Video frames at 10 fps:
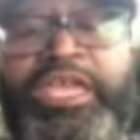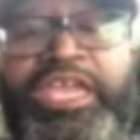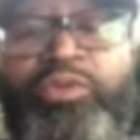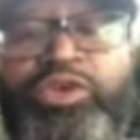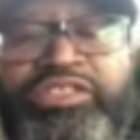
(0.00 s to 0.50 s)

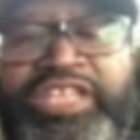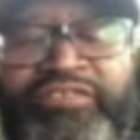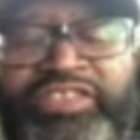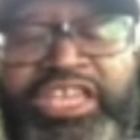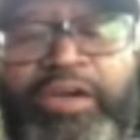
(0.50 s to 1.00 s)
It will
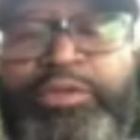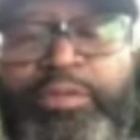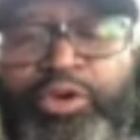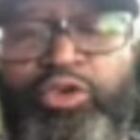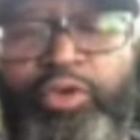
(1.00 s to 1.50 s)
definitely help
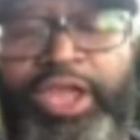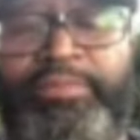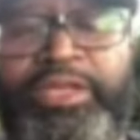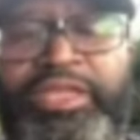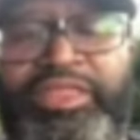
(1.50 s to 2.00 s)
your program.
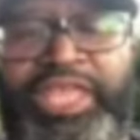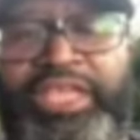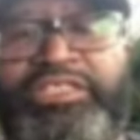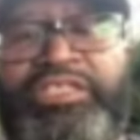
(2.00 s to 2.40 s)
Thanks.